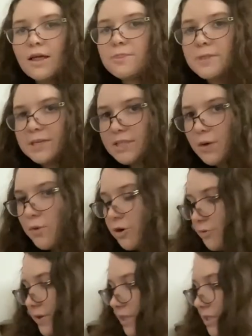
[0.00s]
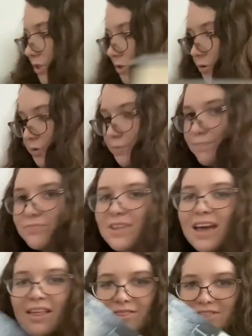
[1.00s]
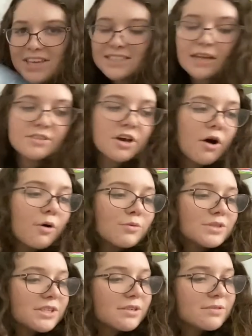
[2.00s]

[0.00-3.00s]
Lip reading: This I want to read soon. This I don't.